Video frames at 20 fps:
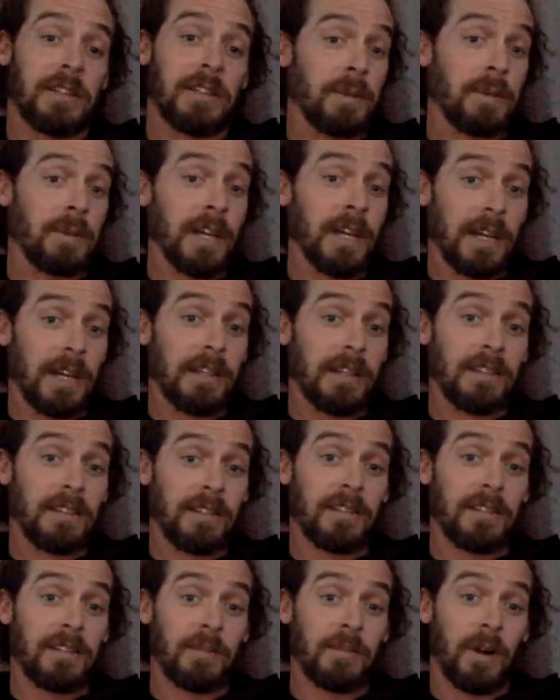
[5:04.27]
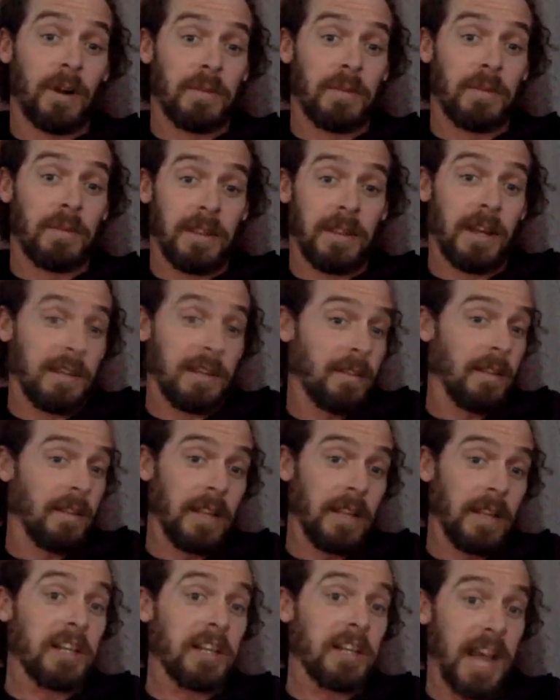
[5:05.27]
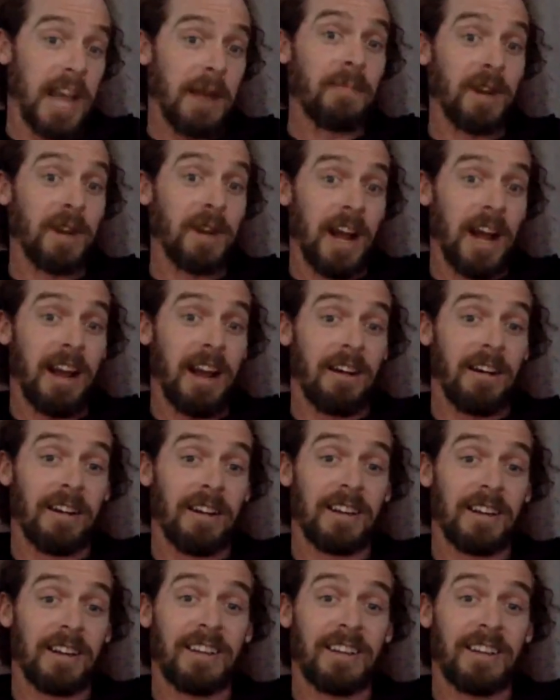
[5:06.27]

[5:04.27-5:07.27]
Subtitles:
DP it? You want to be like the lead camera guy on it?"